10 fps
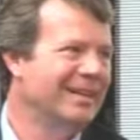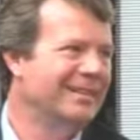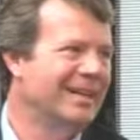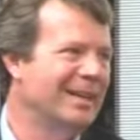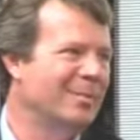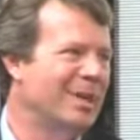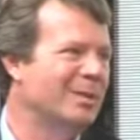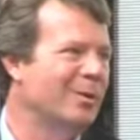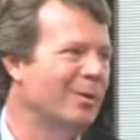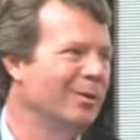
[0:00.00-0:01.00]
Italian
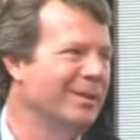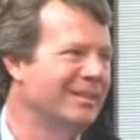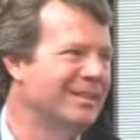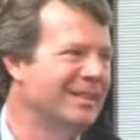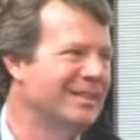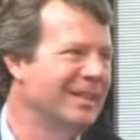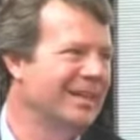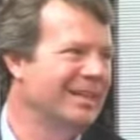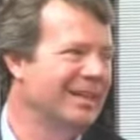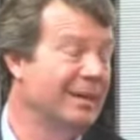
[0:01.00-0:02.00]
passport holders, let's
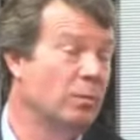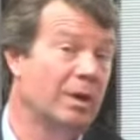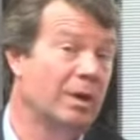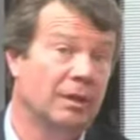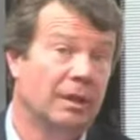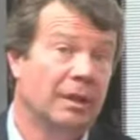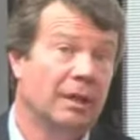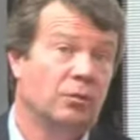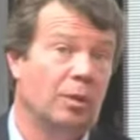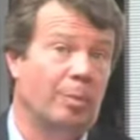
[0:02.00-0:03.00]
say. We're
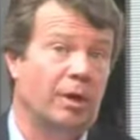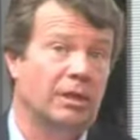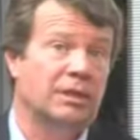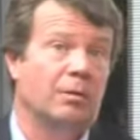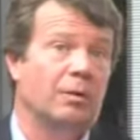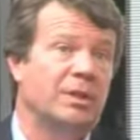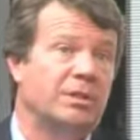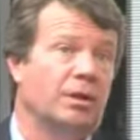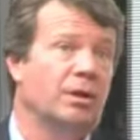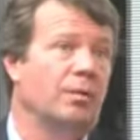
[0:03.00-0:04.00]
12 partners now. When we
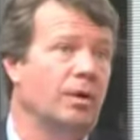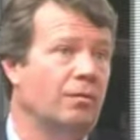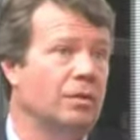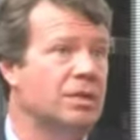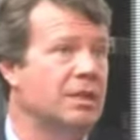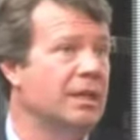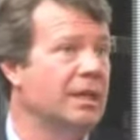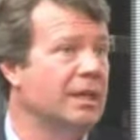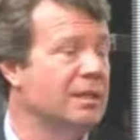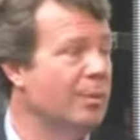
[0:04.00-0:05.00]
started, we
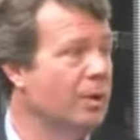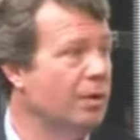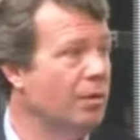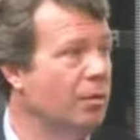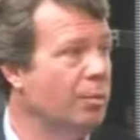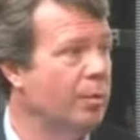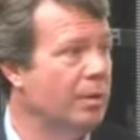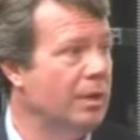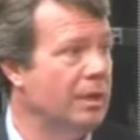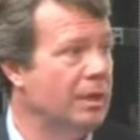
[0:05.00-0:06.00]
obviously a smaller group. We
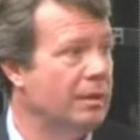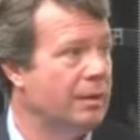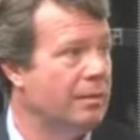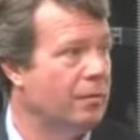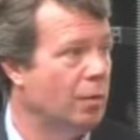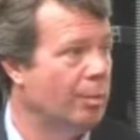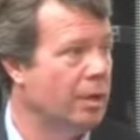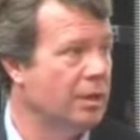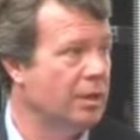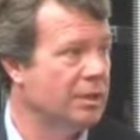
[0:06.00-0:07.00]
were 4
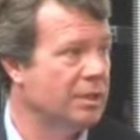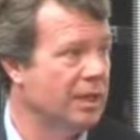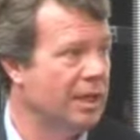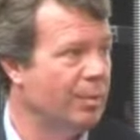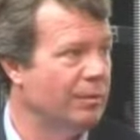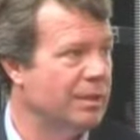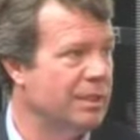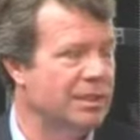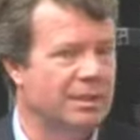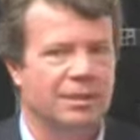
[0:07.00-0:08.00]
partners and a couple of
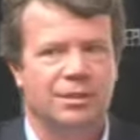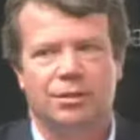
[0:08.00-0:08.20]
assistants.